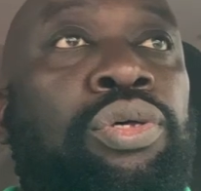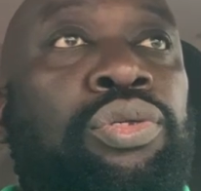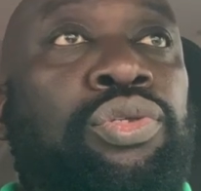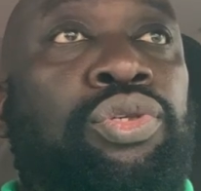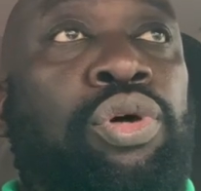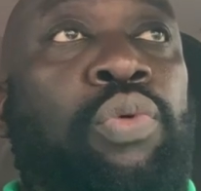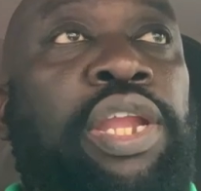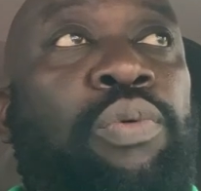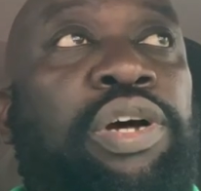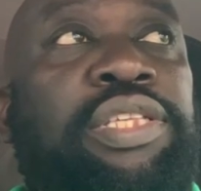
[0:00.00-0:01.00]
So
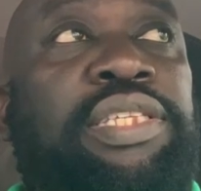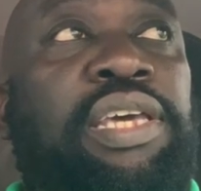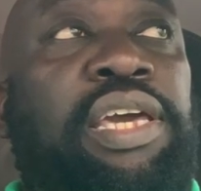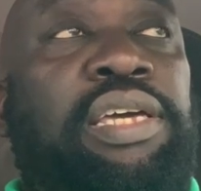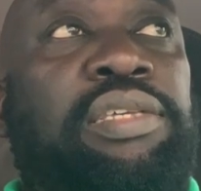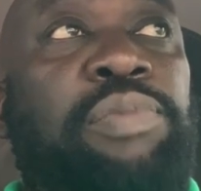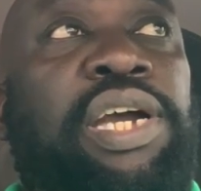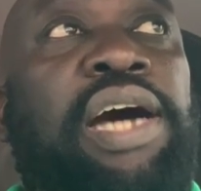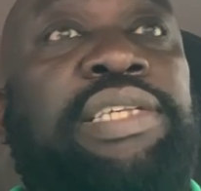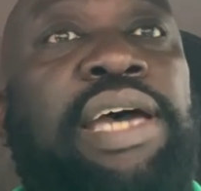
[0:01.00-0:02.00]
when I want to say,
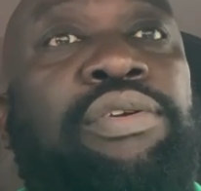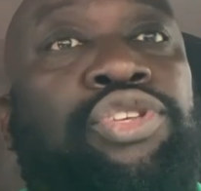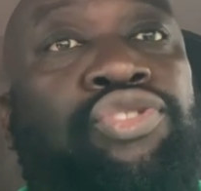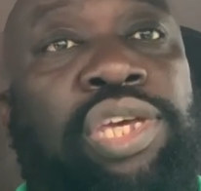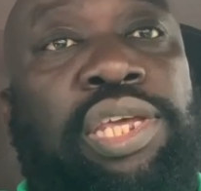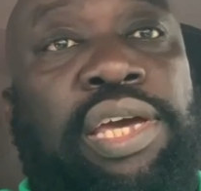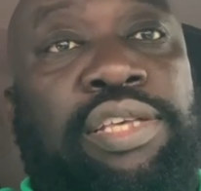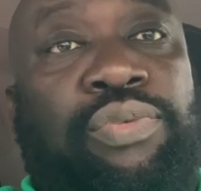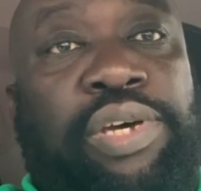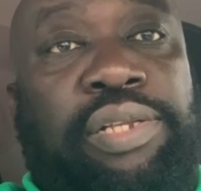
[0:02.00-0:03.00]
because I do 3D
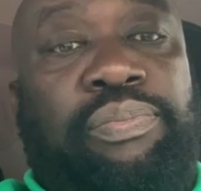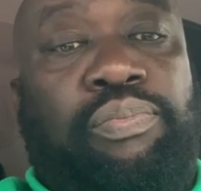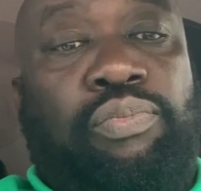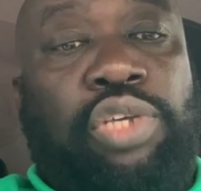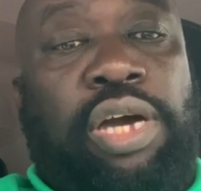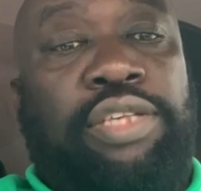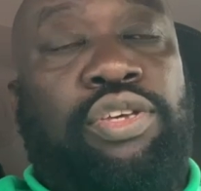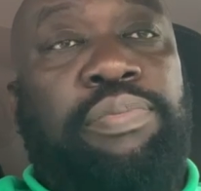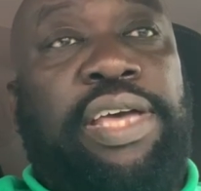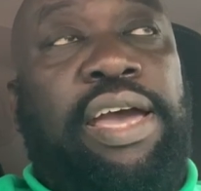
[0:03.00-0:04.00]
as well, because
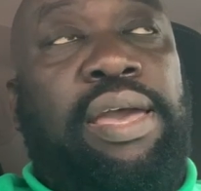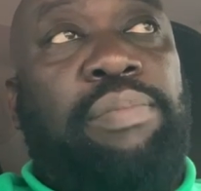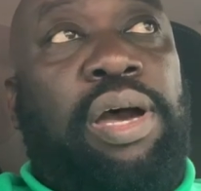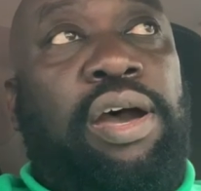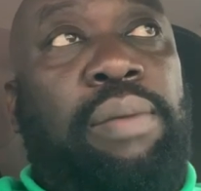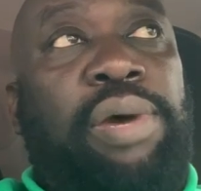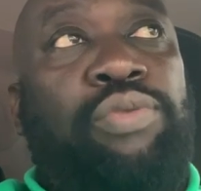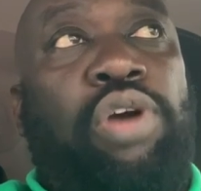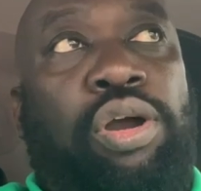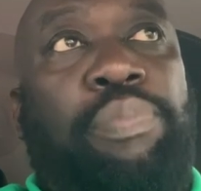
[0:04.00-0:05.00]
sometimes I
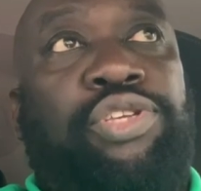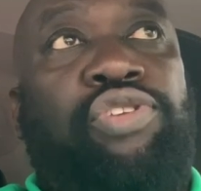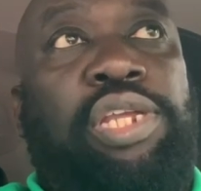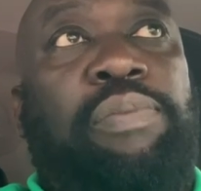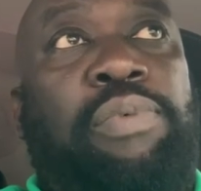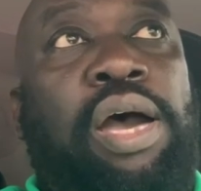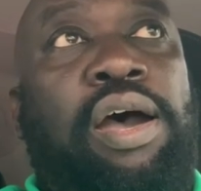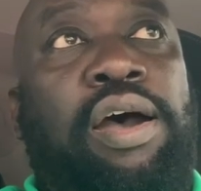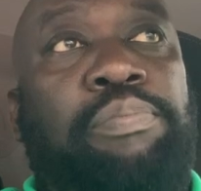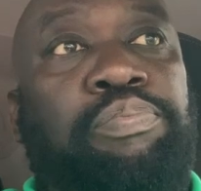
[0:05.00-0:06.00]
do a couple of
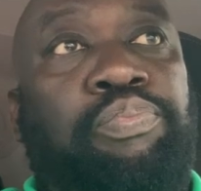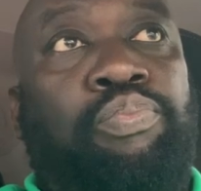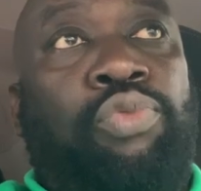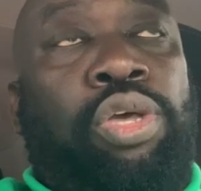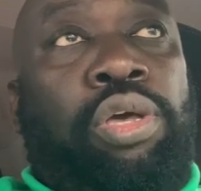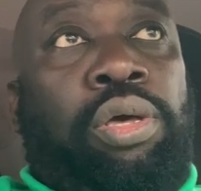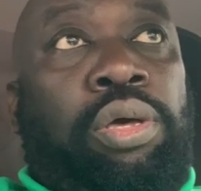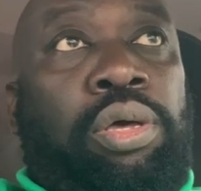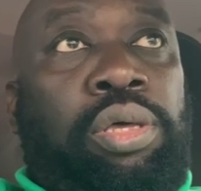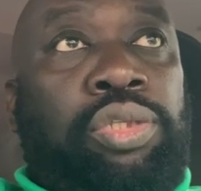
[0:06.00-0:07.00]
3D
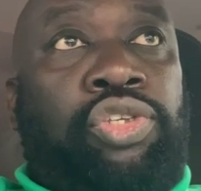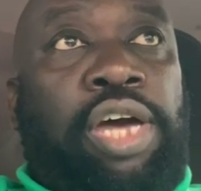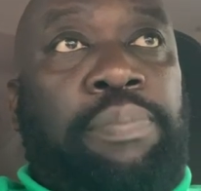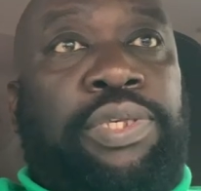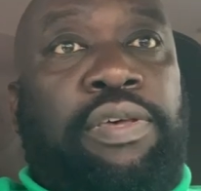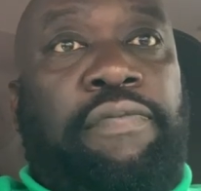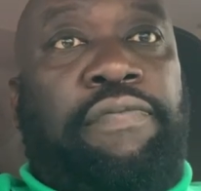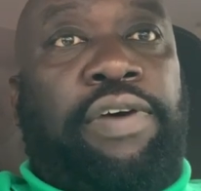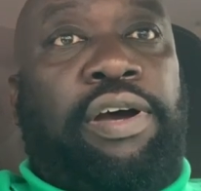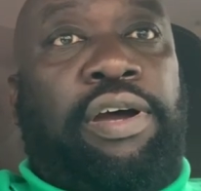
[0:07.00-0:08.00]
jobs
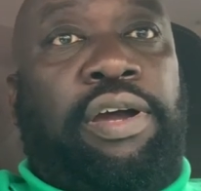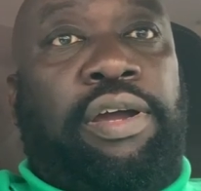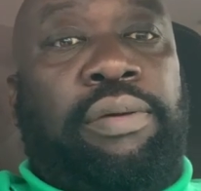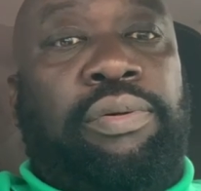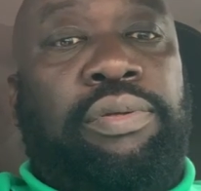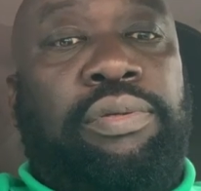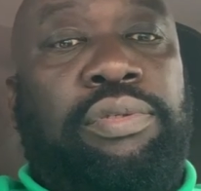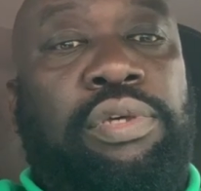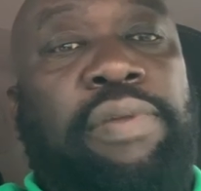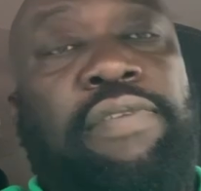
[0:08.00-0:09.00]
for
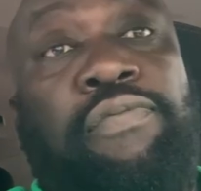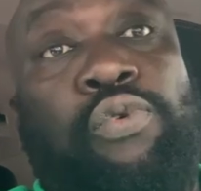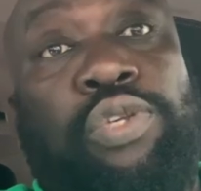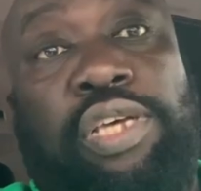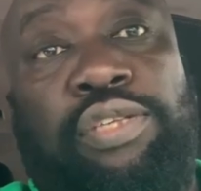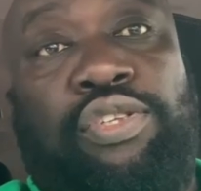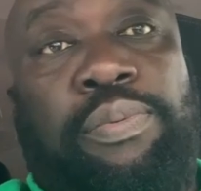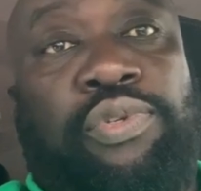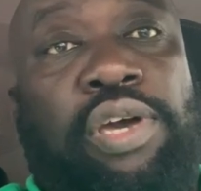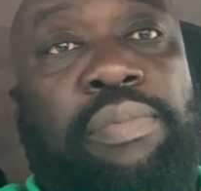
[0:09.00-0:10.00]
some of the viewers and
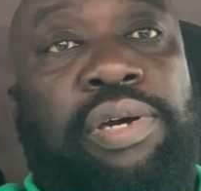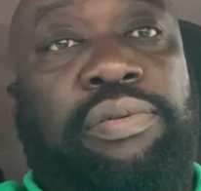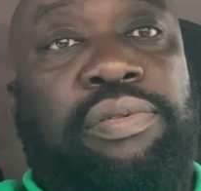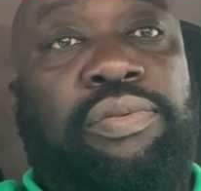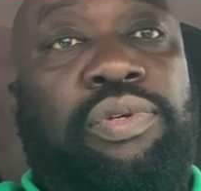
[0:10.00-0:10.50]
subscribers.